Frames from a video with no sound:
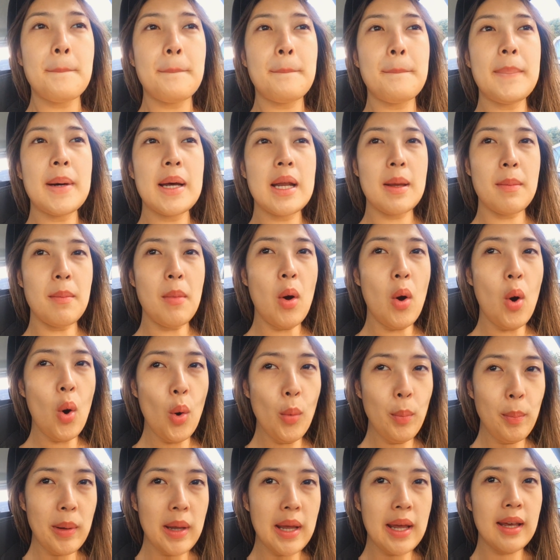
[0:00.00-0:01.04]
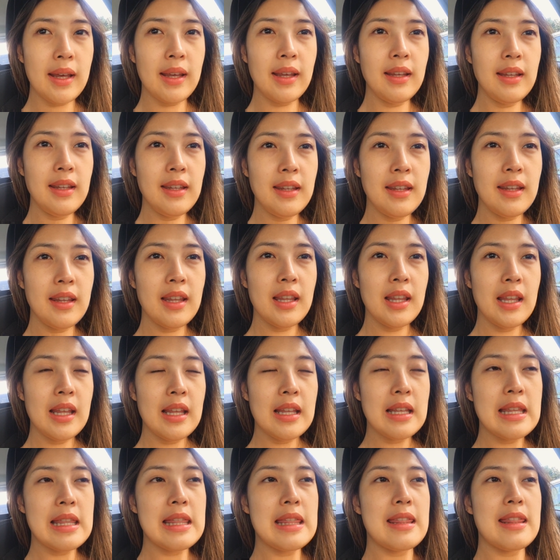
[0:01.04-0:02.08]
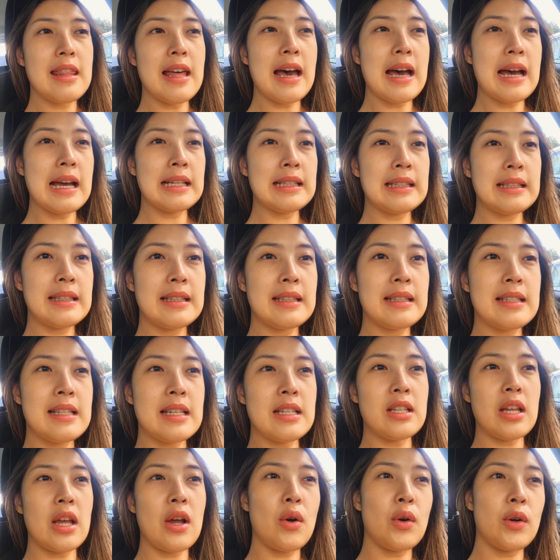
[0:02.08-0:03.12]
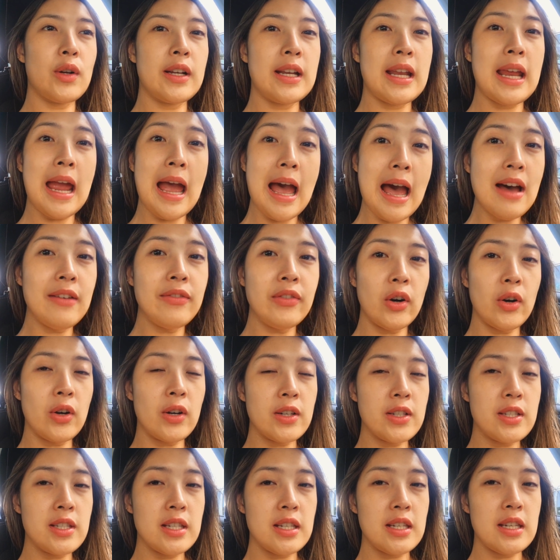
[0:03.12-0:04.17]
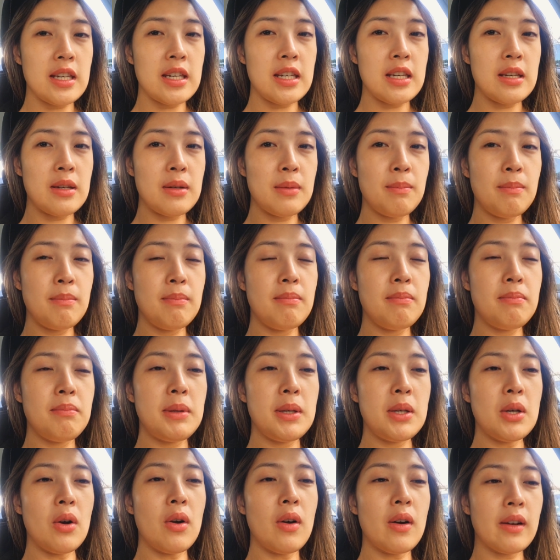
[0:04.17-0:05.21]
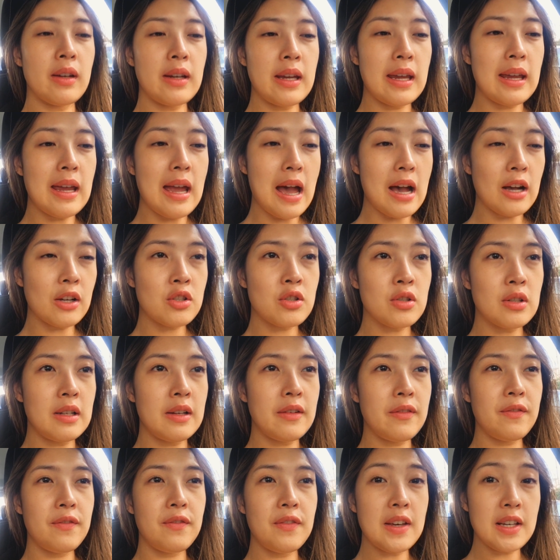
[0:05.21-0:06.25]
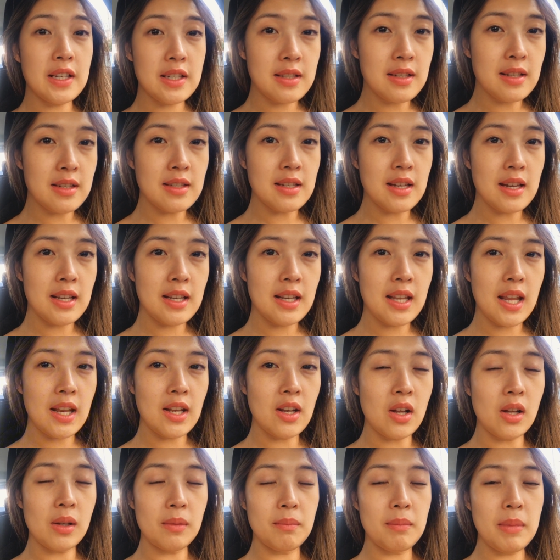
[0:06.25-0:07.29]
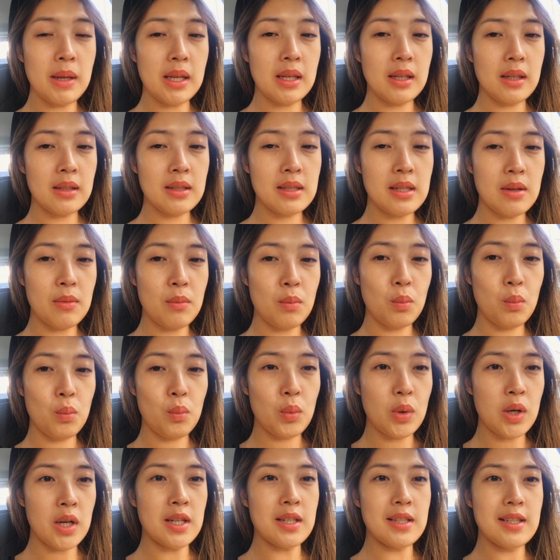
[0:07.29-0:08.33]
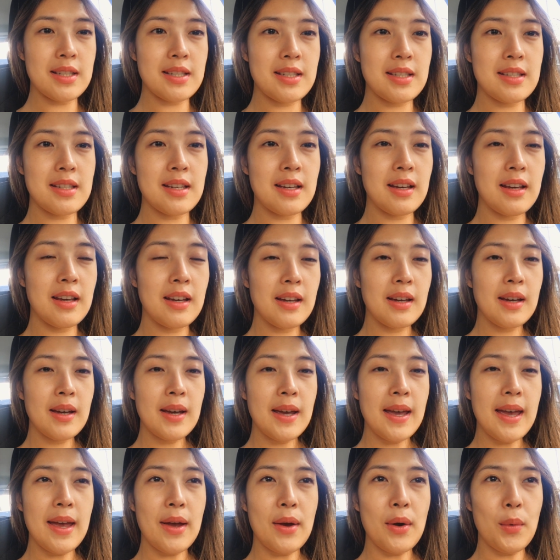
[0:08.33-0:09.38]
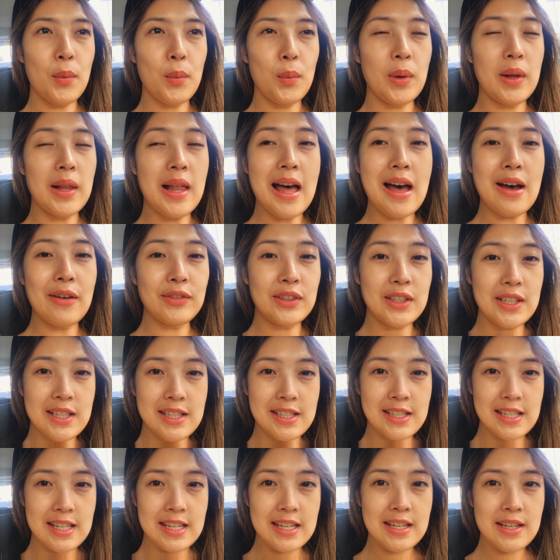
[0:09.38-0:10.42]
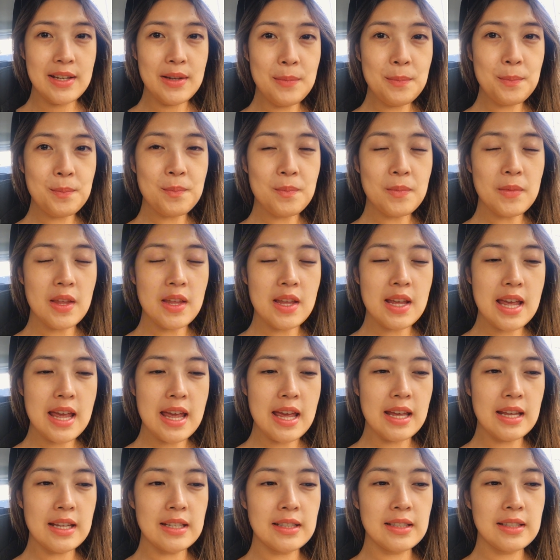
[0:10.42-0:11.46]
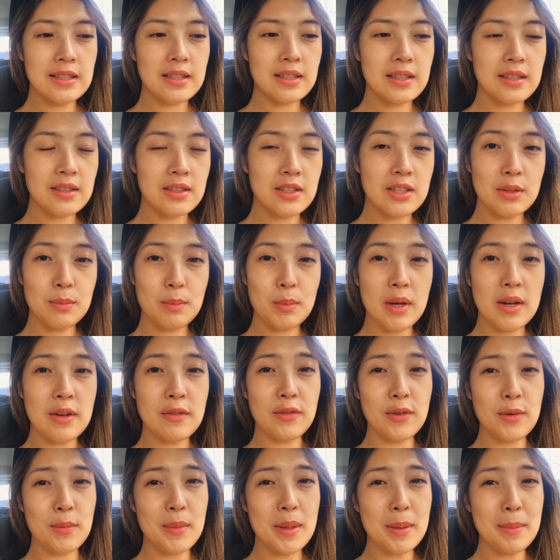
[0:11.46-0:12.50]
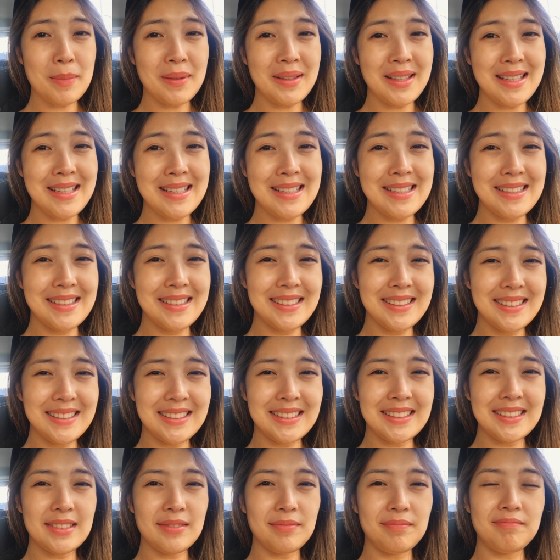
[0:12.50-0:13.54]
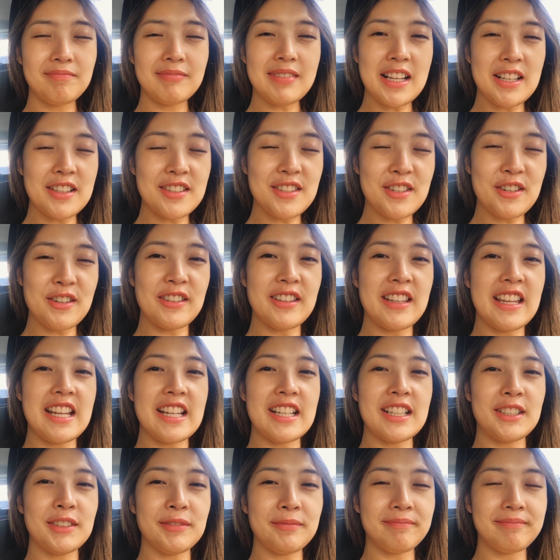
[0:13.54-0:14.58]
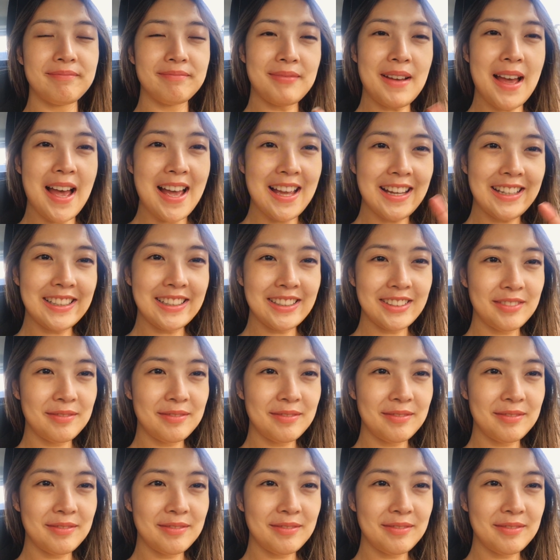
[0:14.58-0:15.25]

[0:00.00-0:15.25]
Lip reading: But I'm hoping that since I already have RCE, PRK actually fixes it and not makes it worse. We'll have to see, and just pray for me, please. I'll see you later. Bye.